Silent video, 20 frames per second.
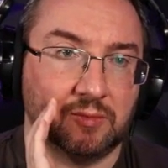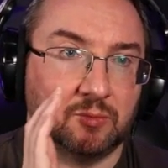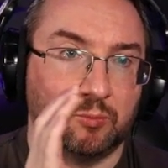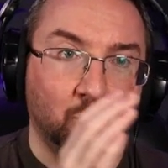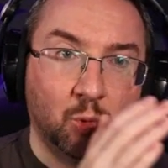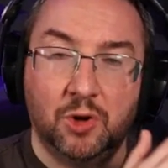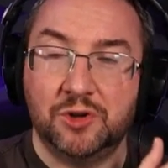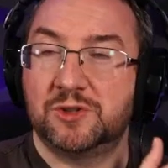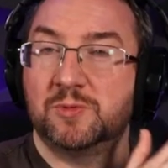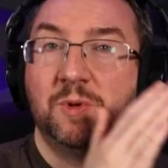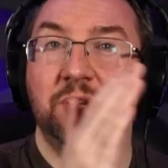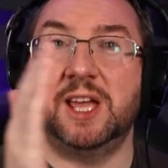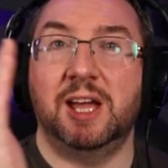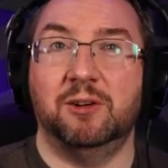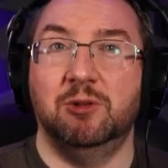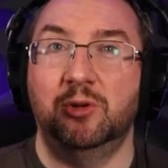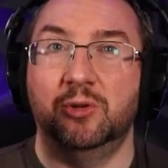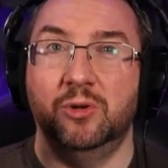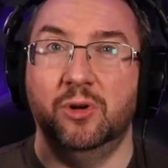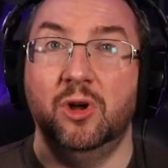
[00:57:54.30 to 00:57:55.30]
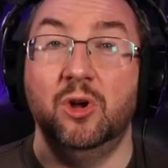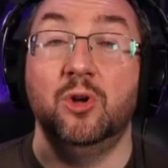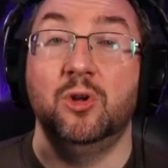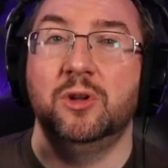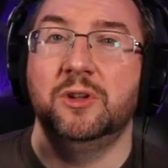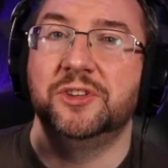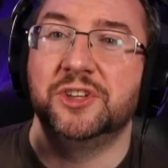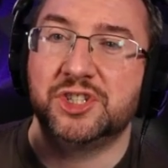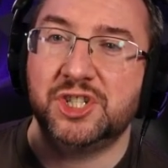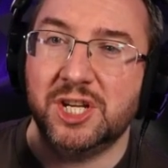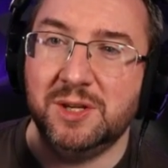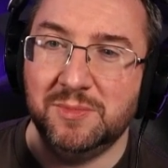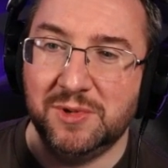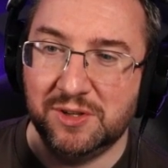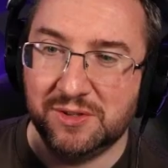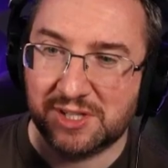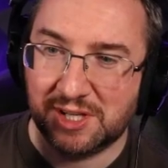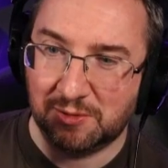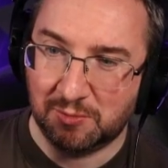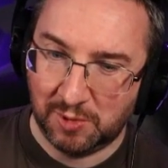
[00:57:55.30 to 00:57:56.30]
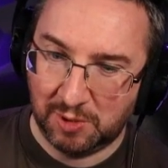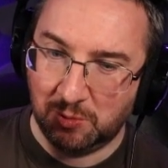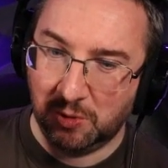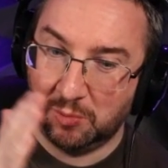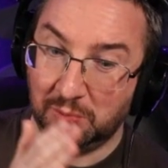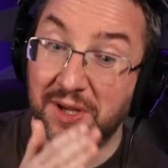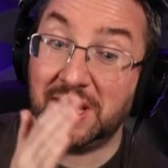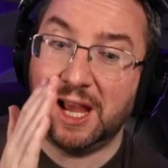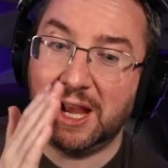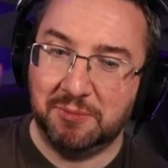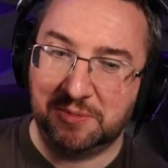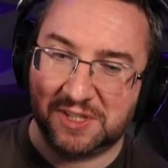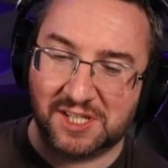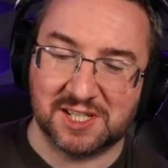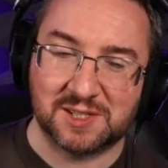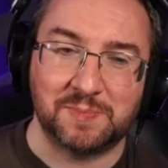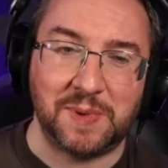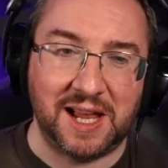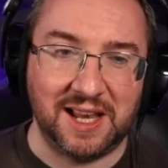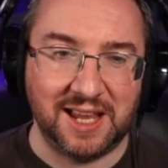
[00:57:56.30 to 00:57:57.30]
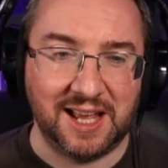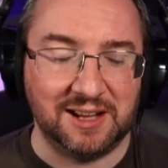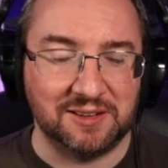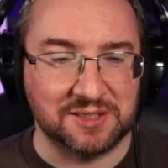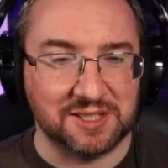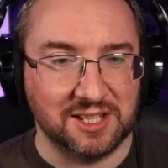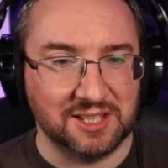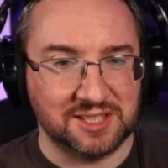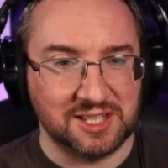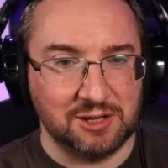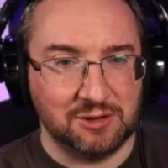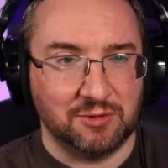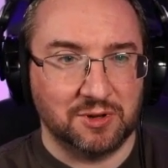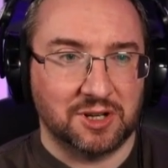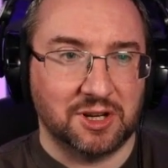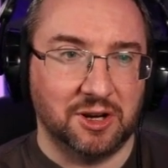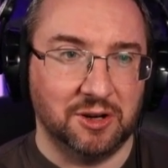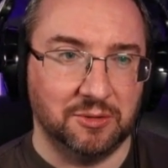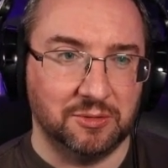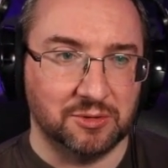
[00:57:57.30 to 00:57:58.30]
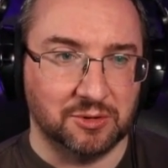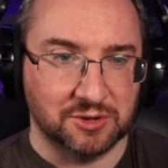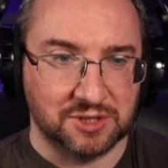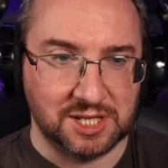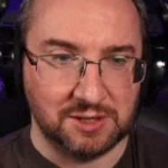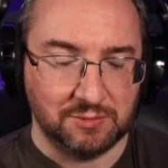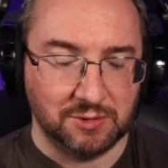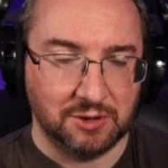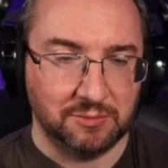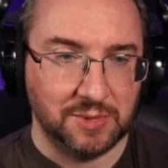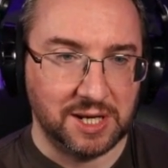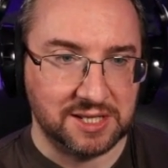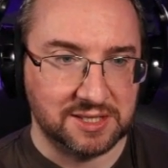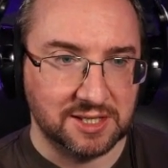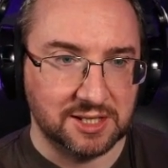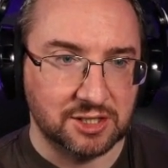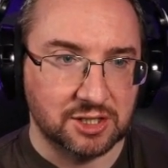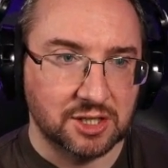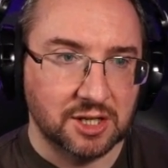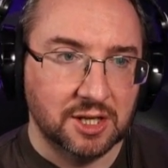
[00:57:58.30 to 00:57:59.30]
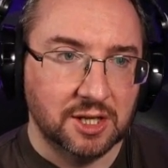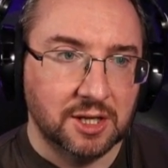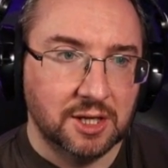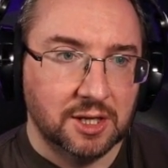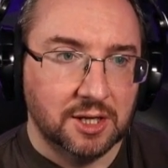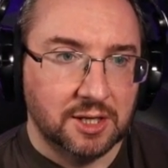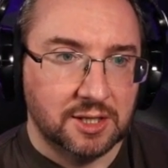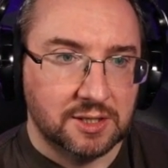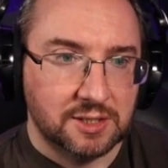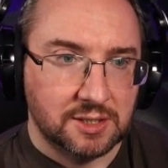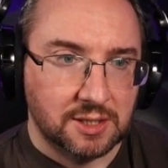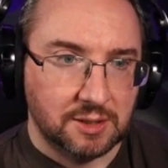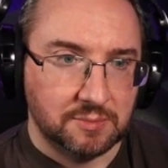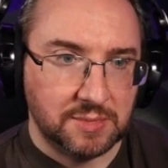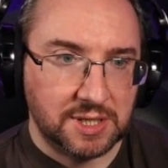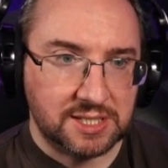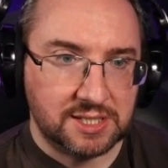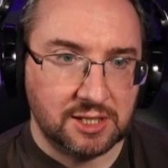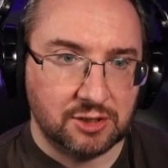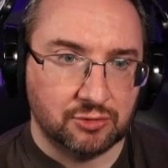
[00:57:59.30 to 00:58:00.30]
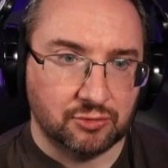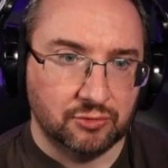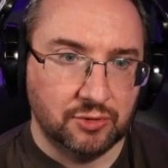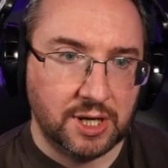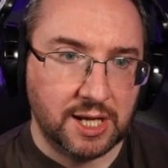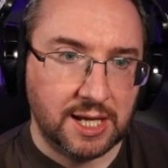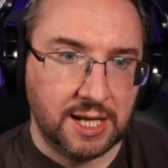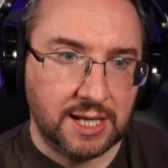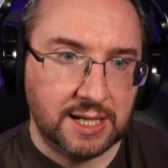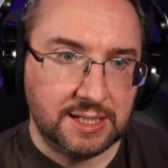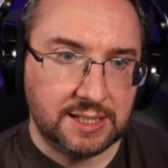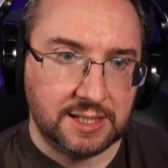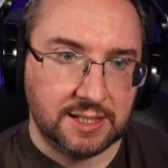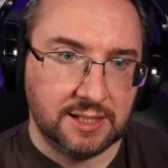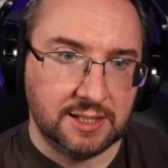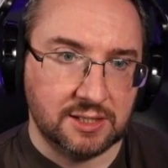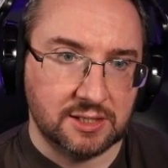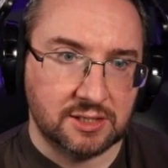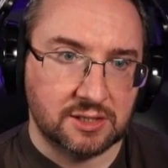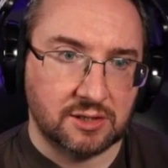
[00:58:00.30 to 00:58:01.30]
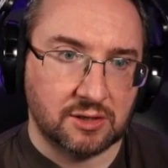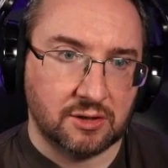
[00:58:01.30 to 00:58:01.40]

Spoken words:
once we get all the sheet music, we will be able to spell out a secret code or secret message. Message read is